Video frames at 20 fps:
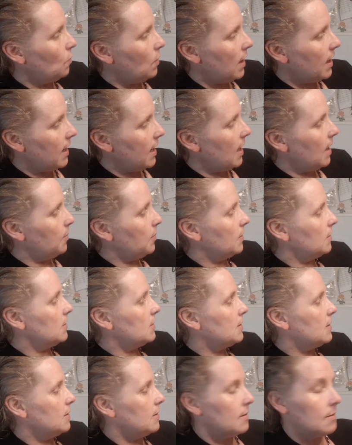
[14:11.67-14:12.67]
what
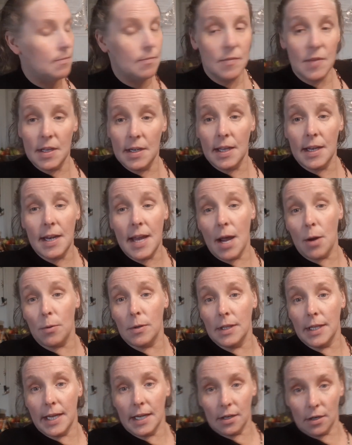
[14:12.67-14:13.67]
happens, and then an hour
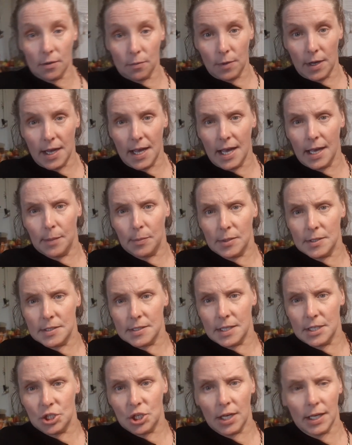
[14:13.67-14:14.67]
later, what happens,
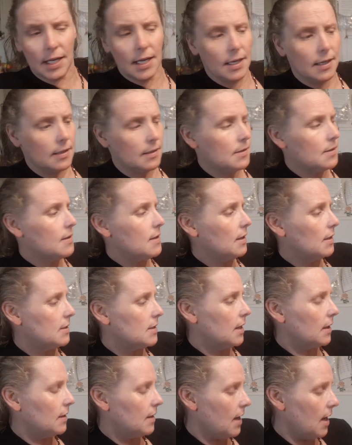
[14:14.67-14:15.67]
they check in, and things
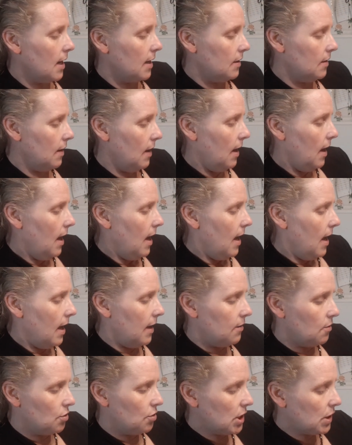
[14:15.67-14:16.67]
like that.
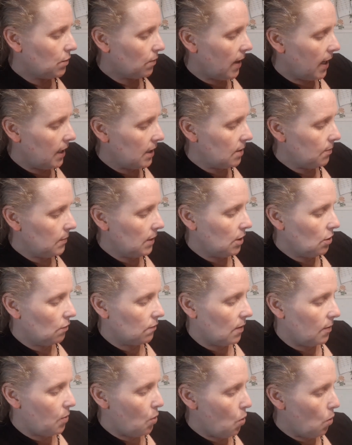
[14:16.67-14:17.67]
And they're just random little
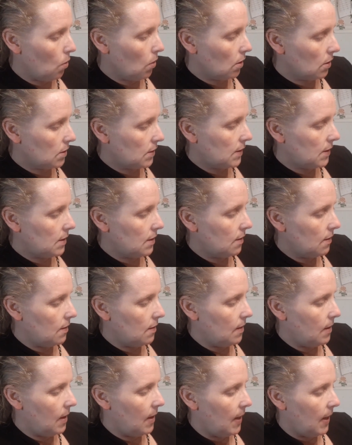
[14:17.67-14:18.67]
reports,
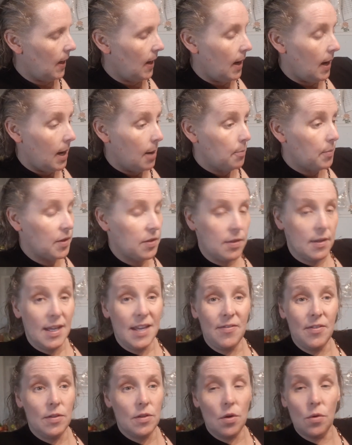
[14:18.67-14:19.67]
but
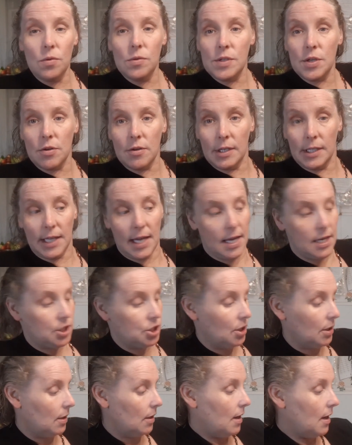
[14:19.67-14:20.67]
even those are
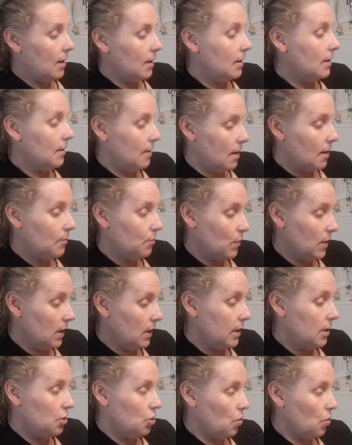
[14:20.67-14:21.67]
engaging. I'm
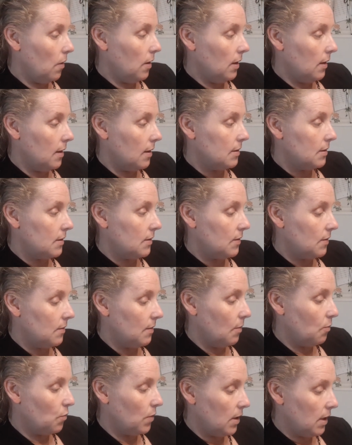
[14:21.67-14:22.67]
really enjoying this.
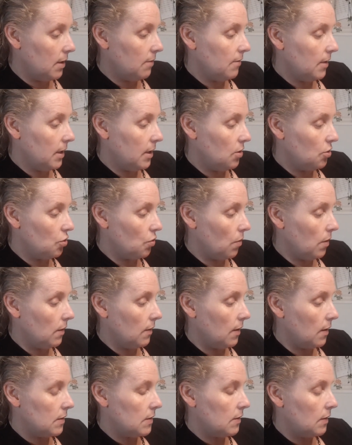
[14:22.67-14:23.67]
I'm really, really enjoying
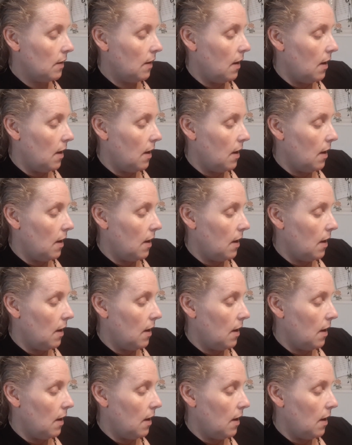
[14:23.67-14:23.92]
this.